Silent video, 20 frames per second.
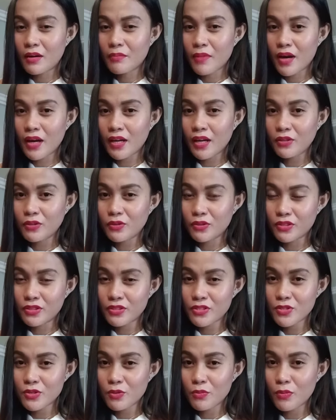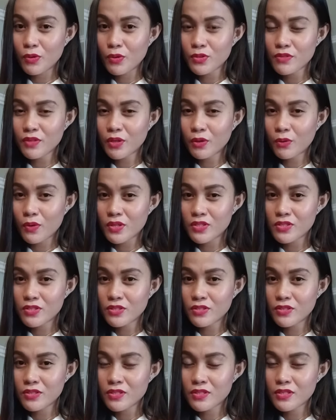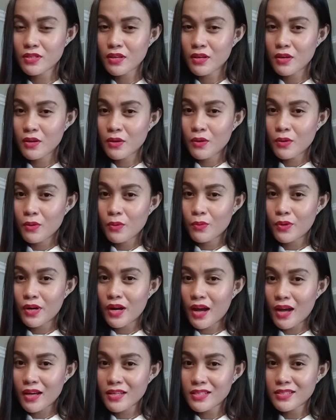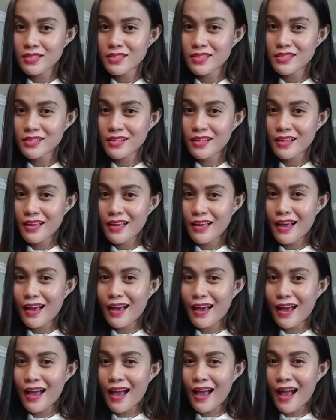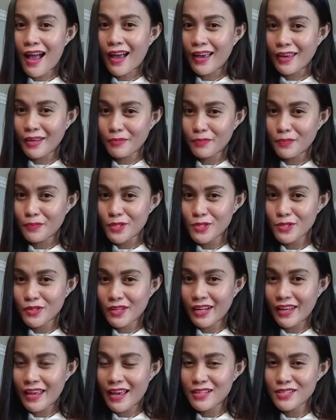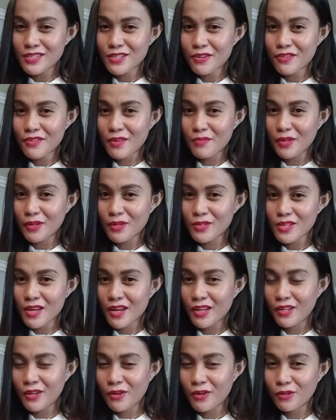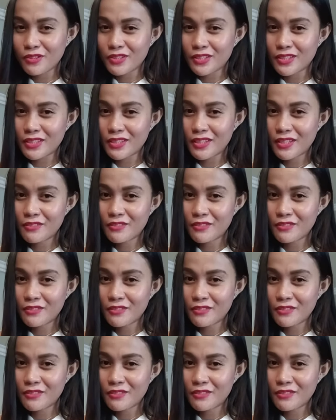minors, so most of the questions were asked. I personally answered them because I know their